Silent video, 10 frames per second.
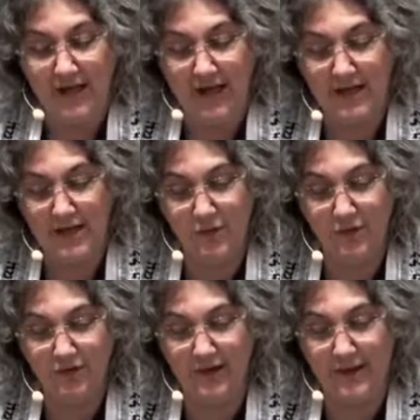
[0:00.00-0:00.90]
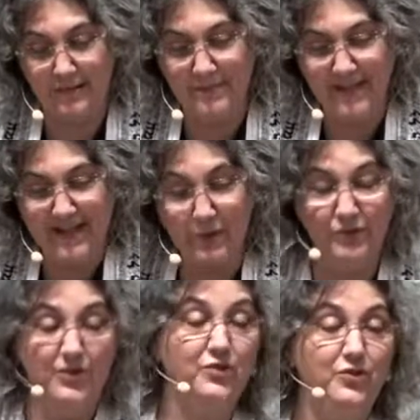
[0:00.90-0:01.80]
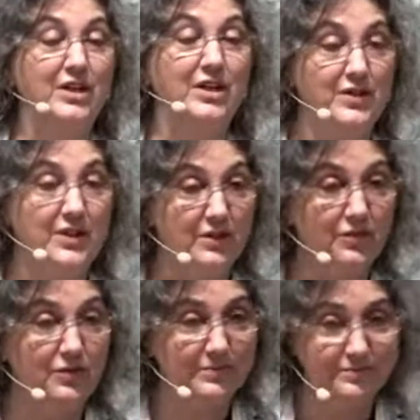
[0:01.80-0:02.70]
and he was, it was the 60s,